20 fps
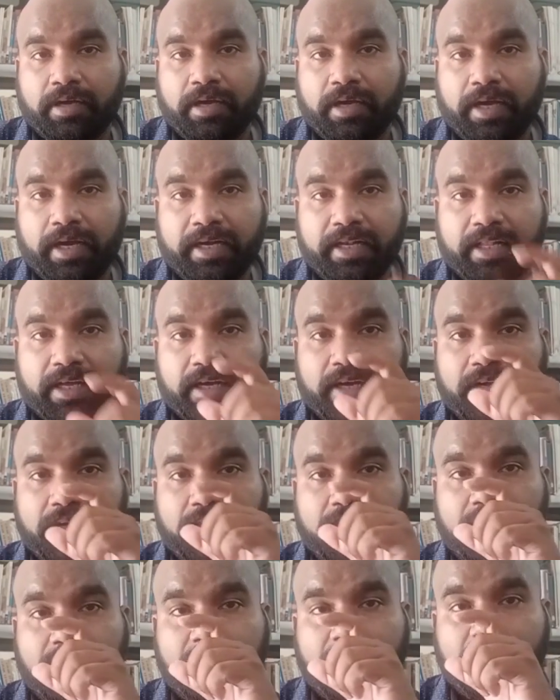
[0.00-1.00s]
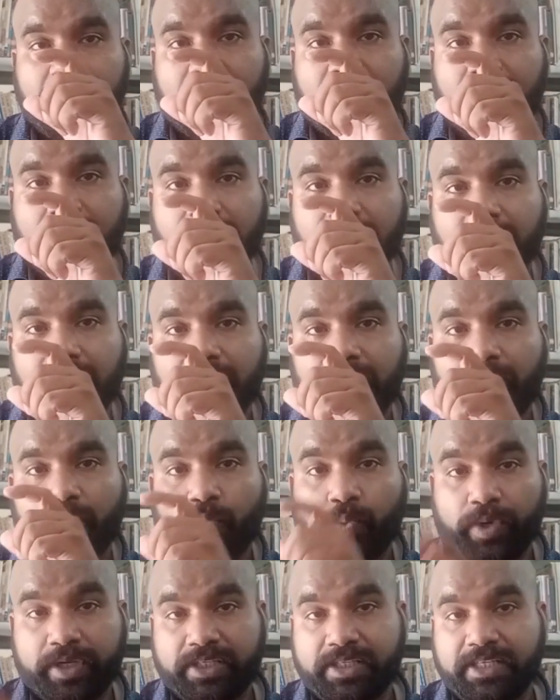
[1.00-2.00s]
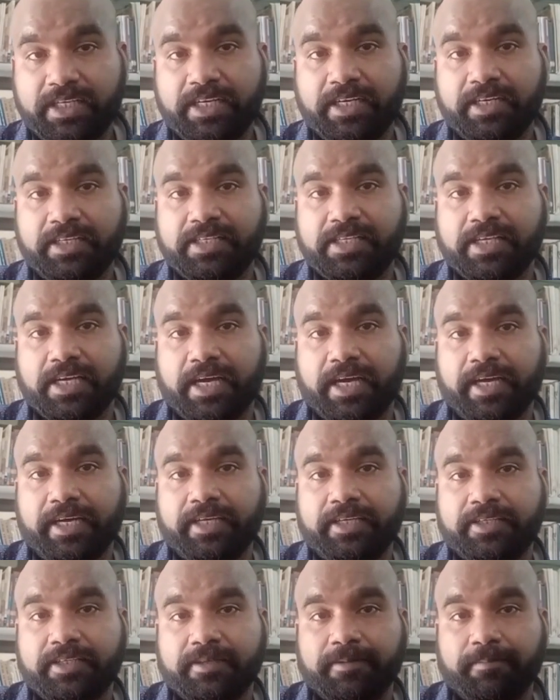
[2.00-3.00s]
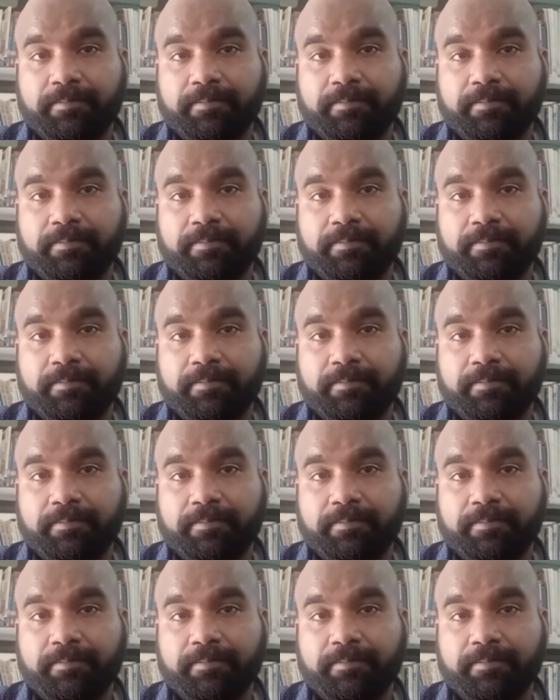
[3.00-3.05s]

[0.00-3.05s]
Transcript: In the western side,